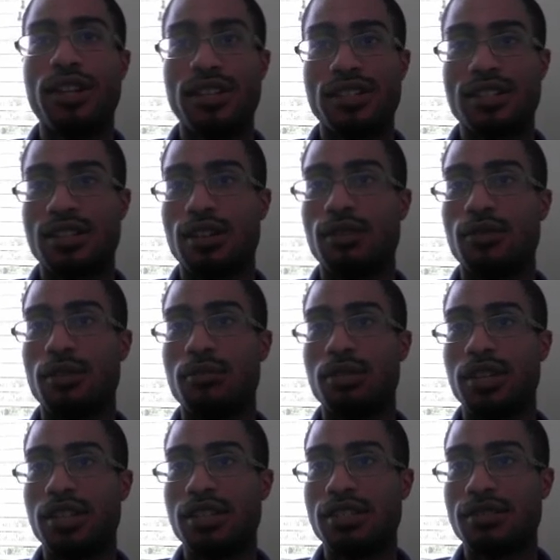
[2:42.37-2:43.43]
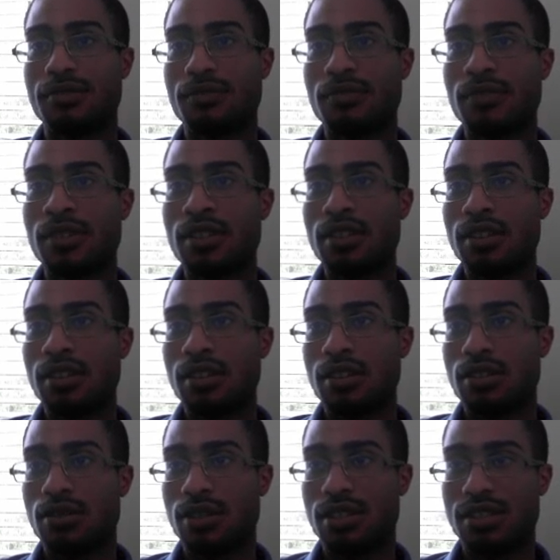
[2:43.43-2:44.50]
itself in place.
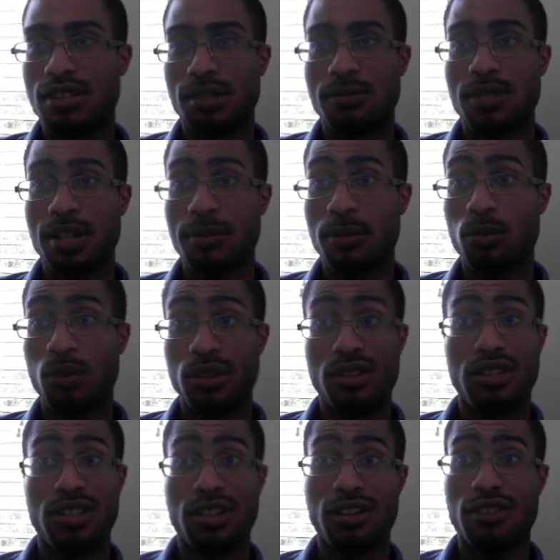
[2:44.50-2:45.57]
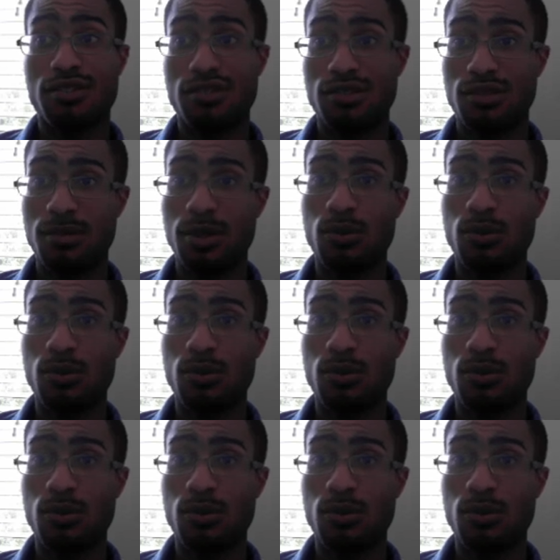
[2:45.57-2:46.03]
So at the same time, I wanted the characters to be